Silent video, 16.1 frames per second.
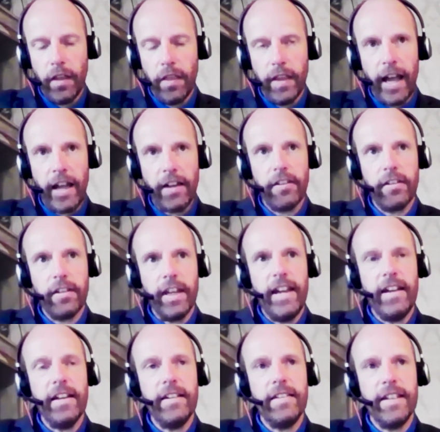and that's
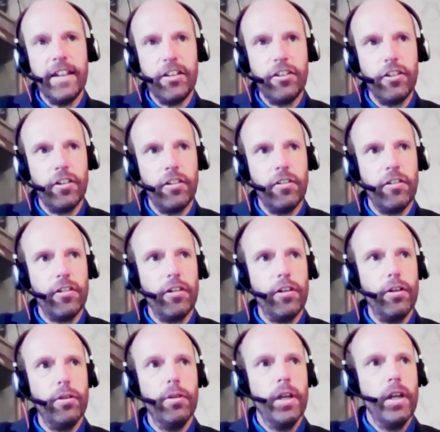in addition
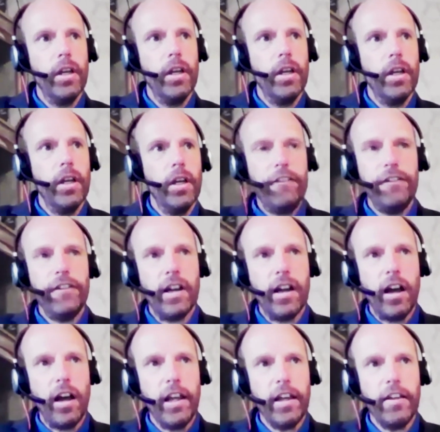to, if you
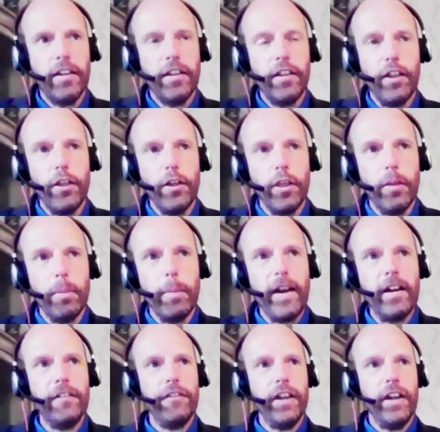like, the, the,
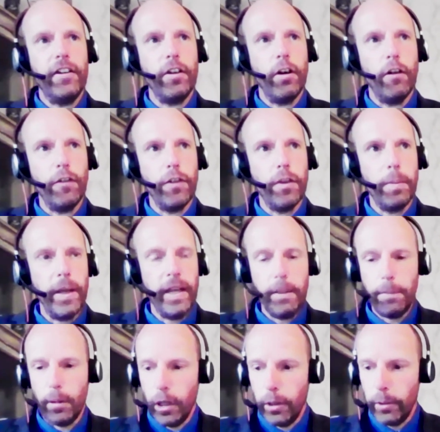benefits of the
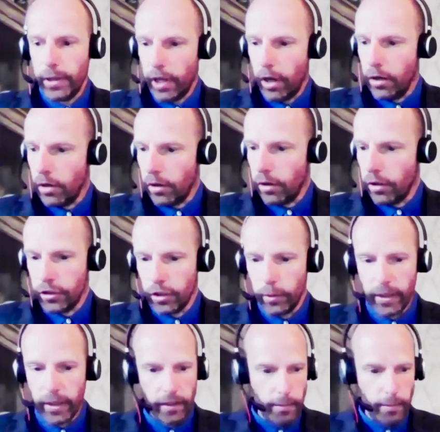people who are no longer
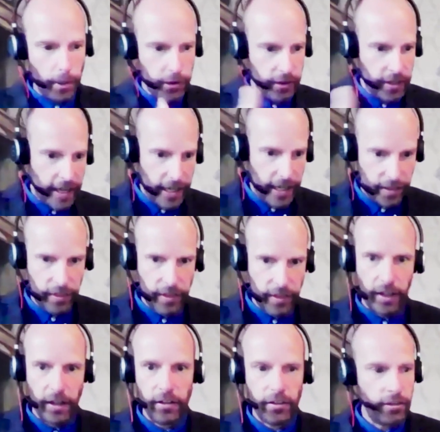doing the mundane
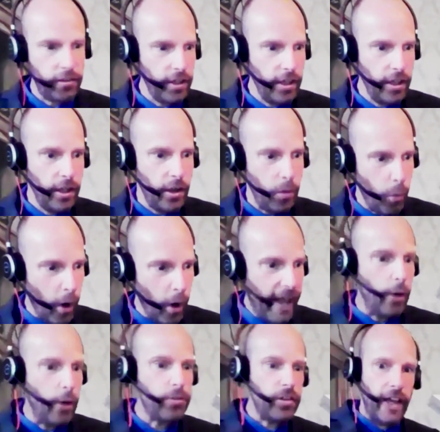things. Yeah. What
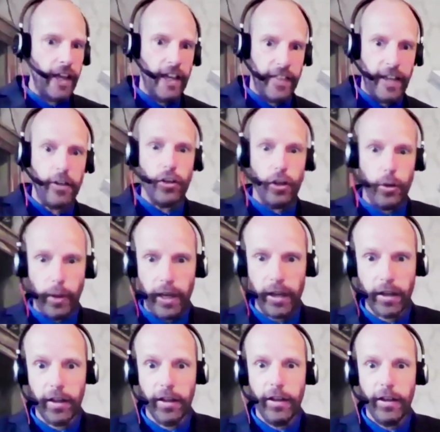else are they then doing
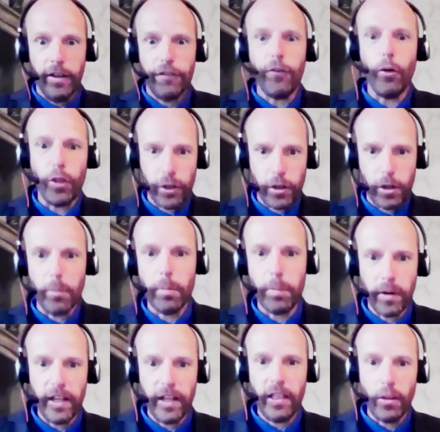yeah. for the
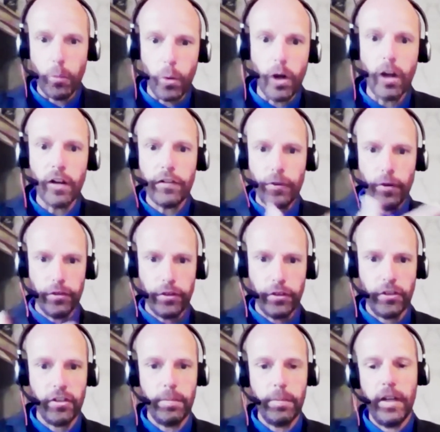company, the workforce
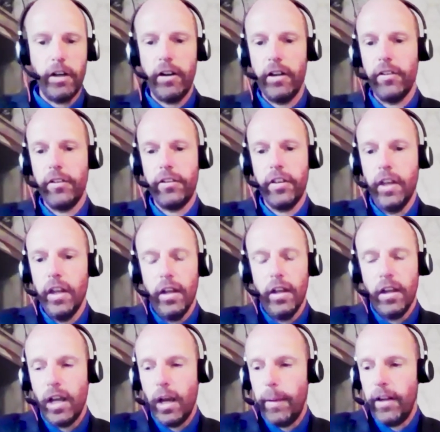experience,
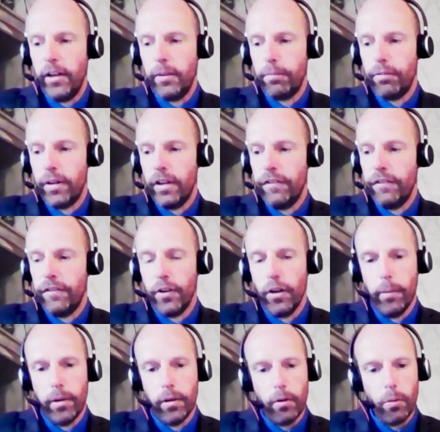I mean, it's pretty
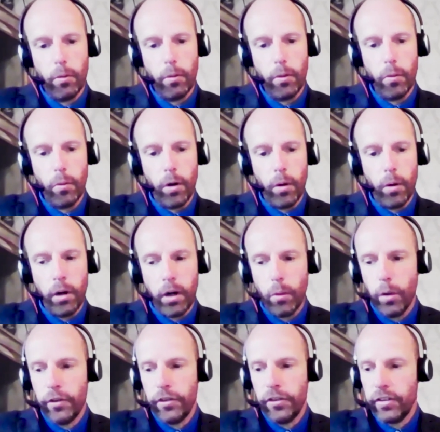phenomenal. What, what I
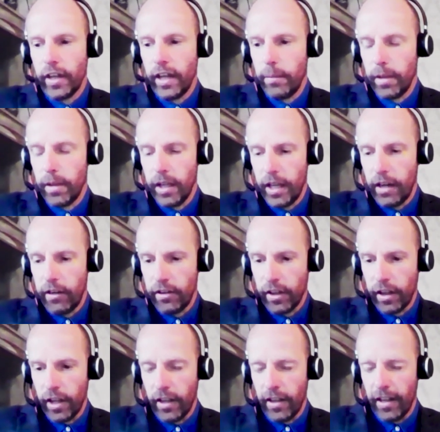would say, Mihir, is
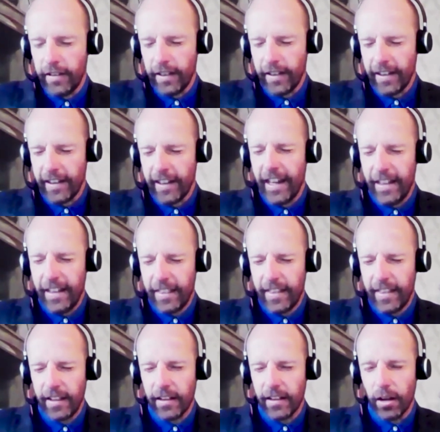a, is a key
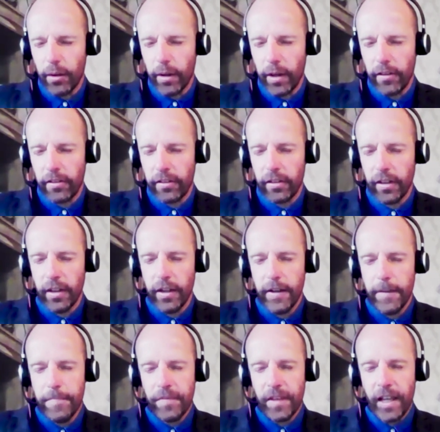thing though is
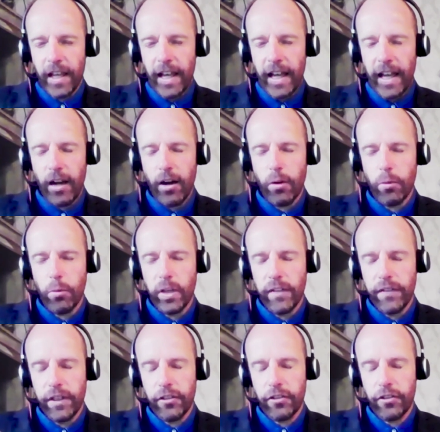how
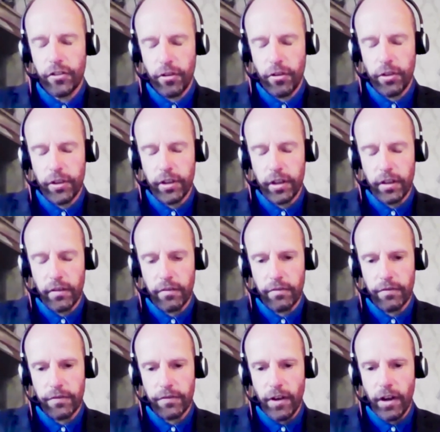we've ensured that
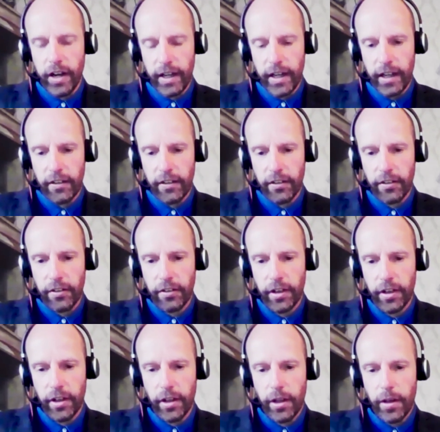finance
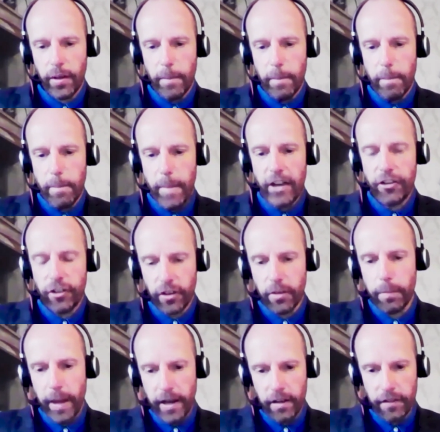measure the
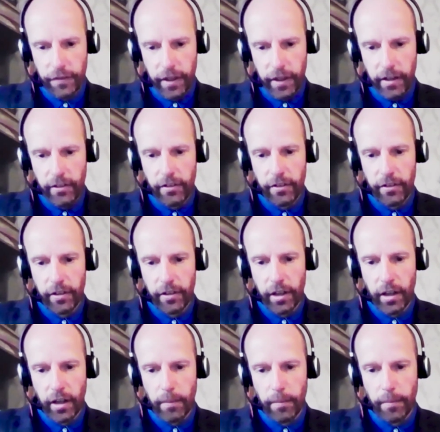benefits.
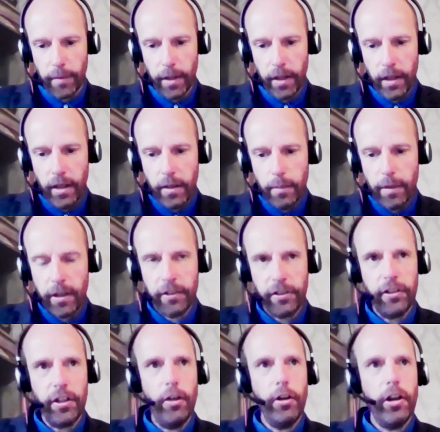Um, because
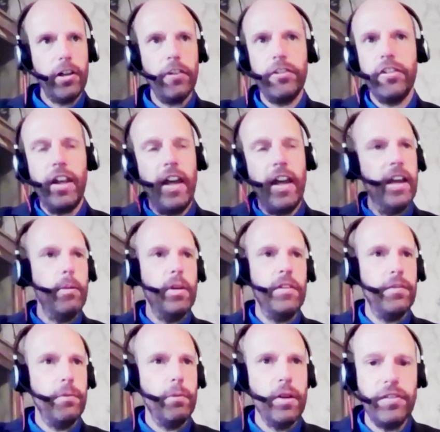it's no good us saying
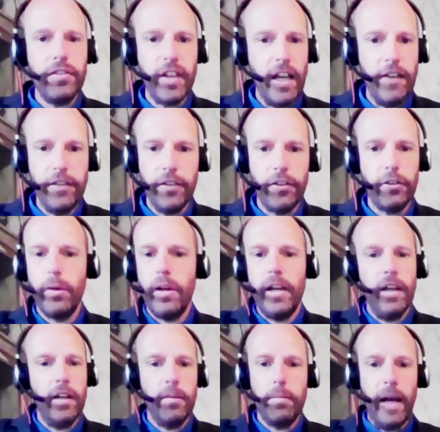we've we've saved a
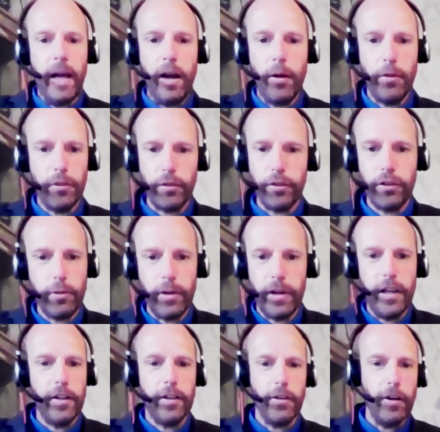squillion pounds or a
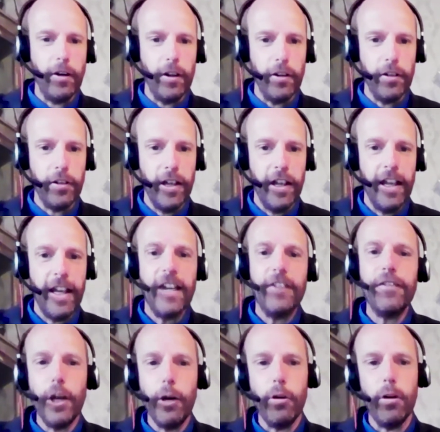squillion dollars
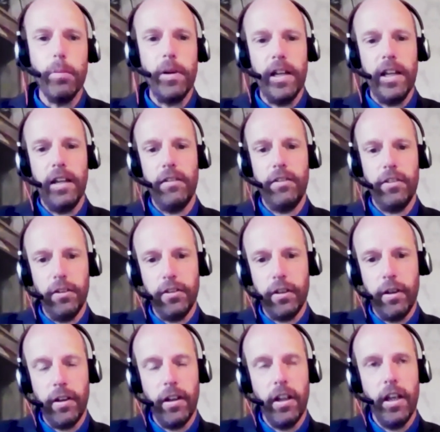if no one believes you.
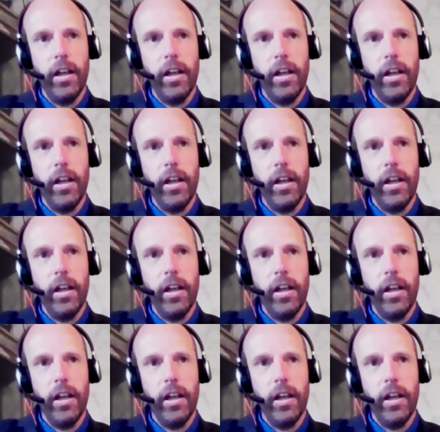So it,